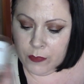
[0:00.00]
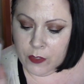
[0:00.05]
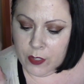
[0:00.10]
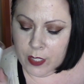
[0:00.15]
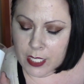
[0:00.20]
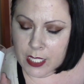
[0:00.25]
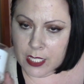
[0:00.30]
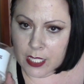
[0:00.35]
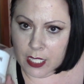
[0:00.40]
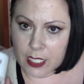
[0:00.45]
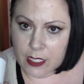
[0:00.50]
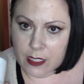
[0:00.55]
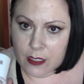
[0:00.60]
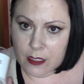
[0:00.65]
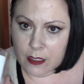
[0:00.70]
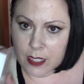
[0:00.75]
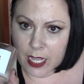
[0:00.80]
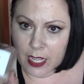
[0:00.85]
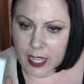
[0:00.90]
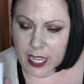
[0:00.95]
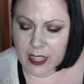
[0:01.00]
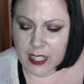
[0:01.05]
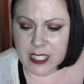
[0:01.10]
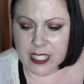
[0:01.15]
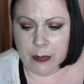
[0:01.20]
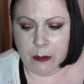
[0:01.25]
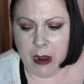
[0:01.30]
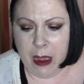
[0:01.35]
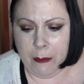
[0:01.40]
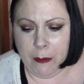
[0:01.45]
That's nice. I like this.
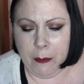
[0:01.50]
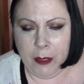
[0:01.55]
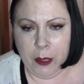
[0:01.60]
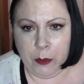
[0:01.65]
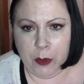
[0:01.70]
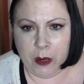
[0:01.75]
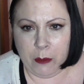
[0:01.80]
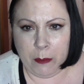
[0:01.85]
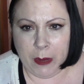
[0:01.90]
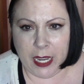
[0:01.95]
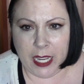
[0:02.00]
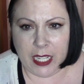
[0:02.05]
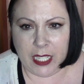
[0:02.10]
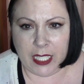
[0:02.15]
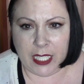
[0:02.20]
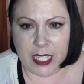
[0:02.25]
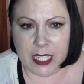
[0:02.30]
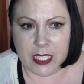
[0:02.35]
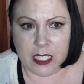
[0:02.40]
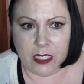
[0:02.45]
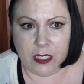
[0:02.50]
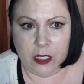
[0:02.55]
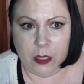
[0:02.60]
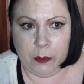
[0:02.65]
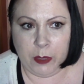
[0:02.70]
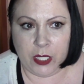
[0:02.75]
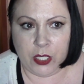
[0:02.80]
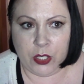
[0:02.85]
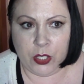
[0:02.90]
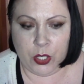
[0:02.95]
I probably wouldn't buy it again. It's a little
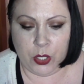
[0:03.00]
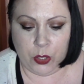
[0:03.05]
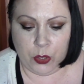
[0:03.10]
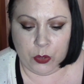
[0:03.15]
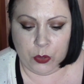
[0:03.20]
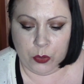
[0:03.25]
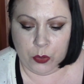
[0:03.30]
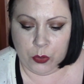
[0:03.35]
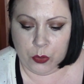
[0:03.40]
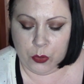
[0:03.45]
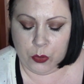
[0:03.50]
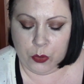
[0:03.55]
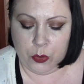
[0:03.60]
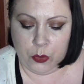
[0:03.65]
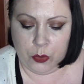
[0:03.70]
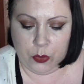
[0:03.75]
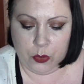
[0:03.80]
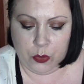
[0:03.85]
bit too